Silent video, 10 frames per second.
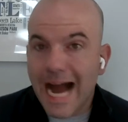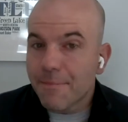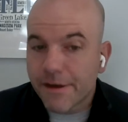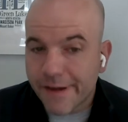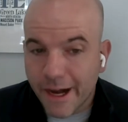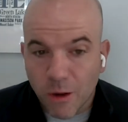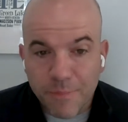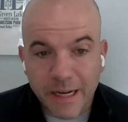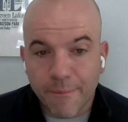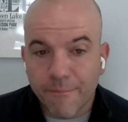I'm here to
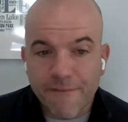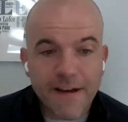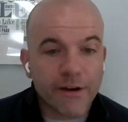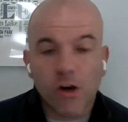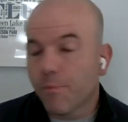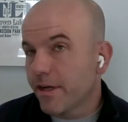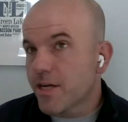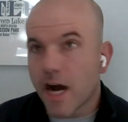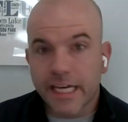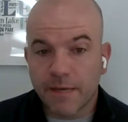help, and I'm very open to
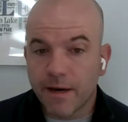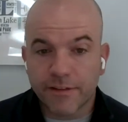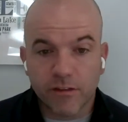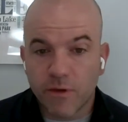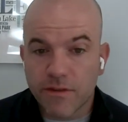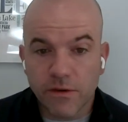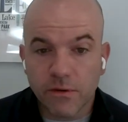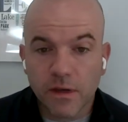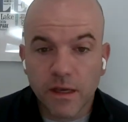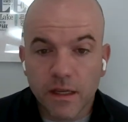talking about this with
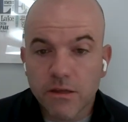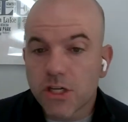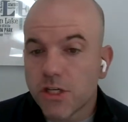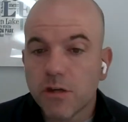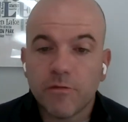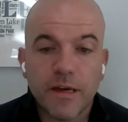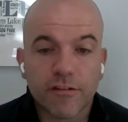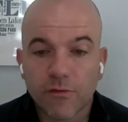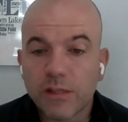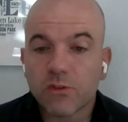you. You should use me
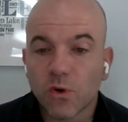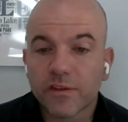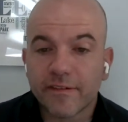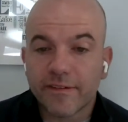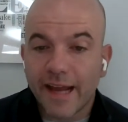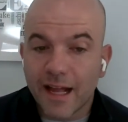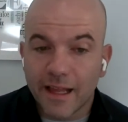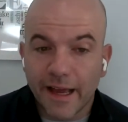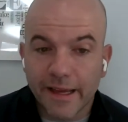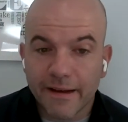as a resource, as an
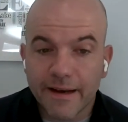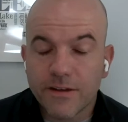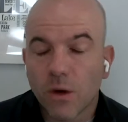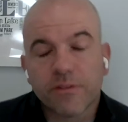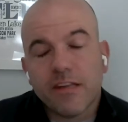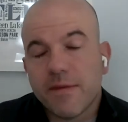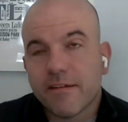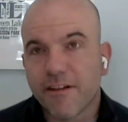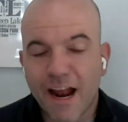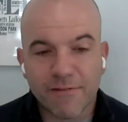ally, and don't see me
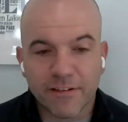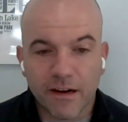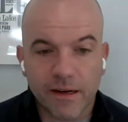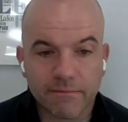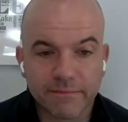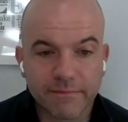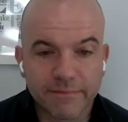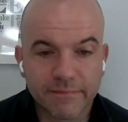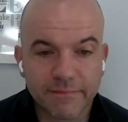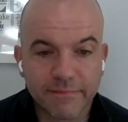as your adversary.
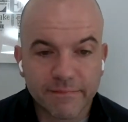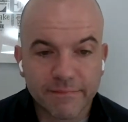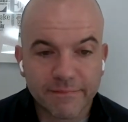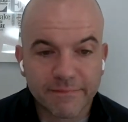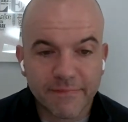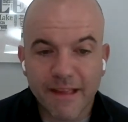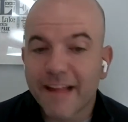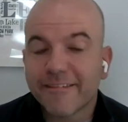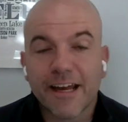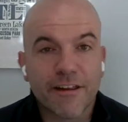
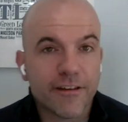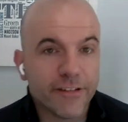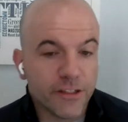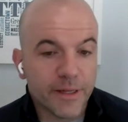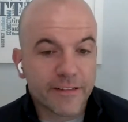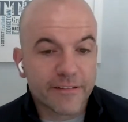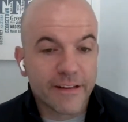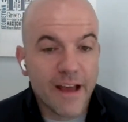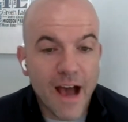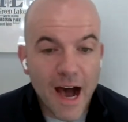that's the end of the syllabus.
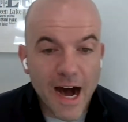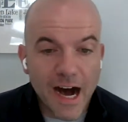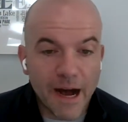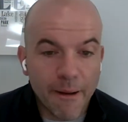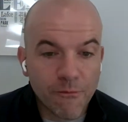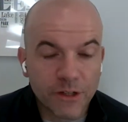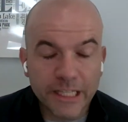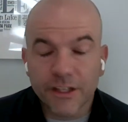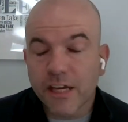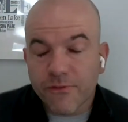Uh, I'm
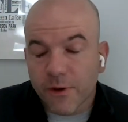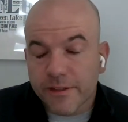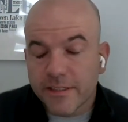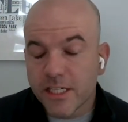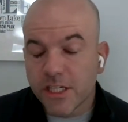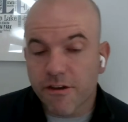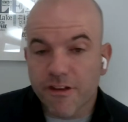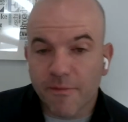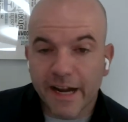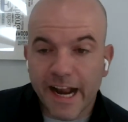really looking forward to teaching you
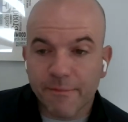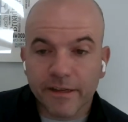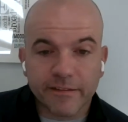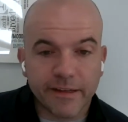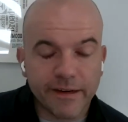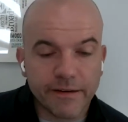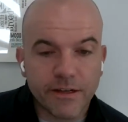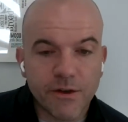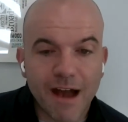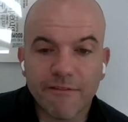thermodynamics,
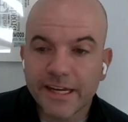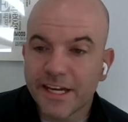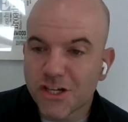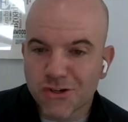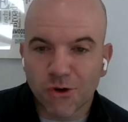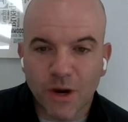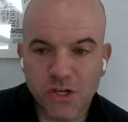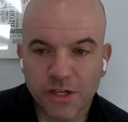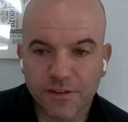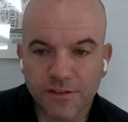and do you have any additional
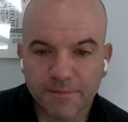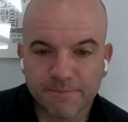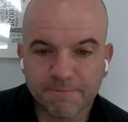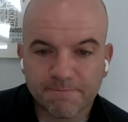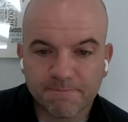questions?